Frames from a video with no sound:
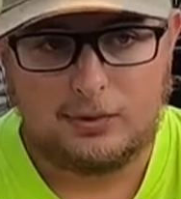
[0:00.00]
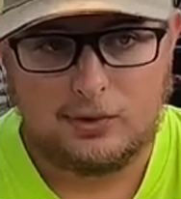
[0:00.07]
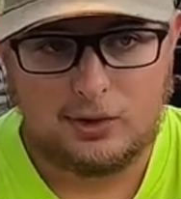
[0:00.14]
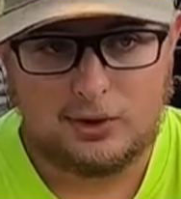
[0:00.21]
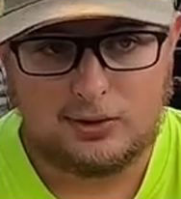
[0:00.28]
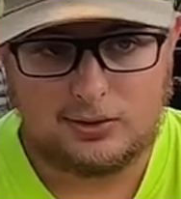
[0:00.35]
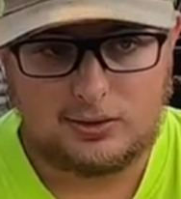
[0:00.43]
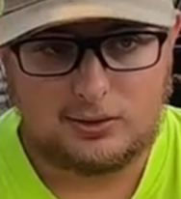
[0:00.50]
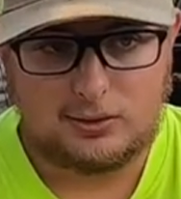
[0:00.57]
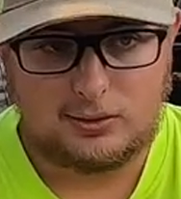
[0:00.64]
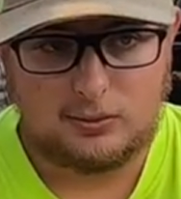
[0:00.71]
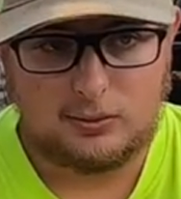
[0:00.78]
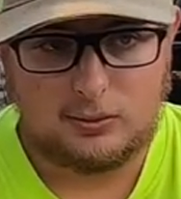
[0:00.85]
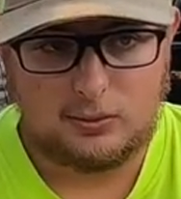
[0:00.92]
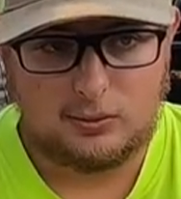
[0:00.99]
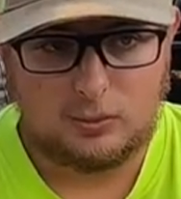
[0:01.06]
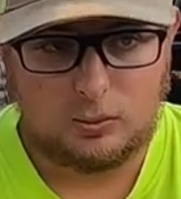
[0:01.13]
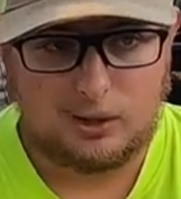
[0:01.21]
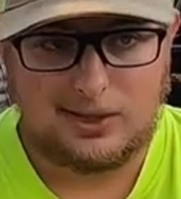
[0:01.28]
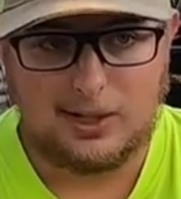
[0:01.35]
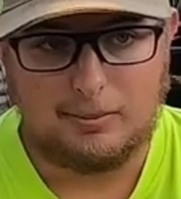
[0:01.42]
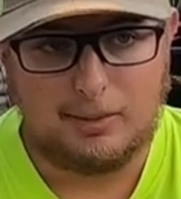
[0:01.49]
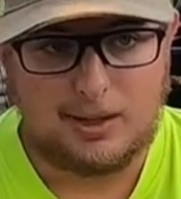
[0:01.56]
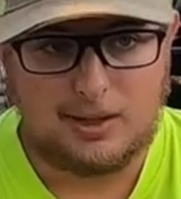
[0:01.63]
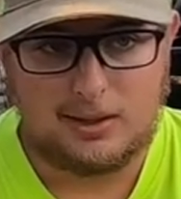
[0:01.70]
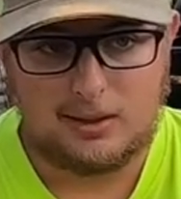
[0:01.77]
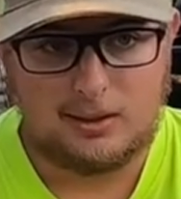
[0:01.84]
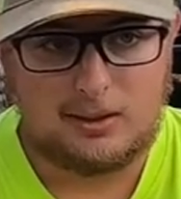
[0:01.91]
just working a
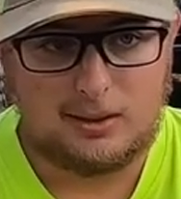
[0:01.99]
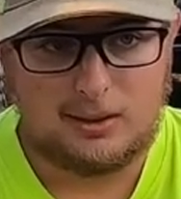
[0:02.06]
bank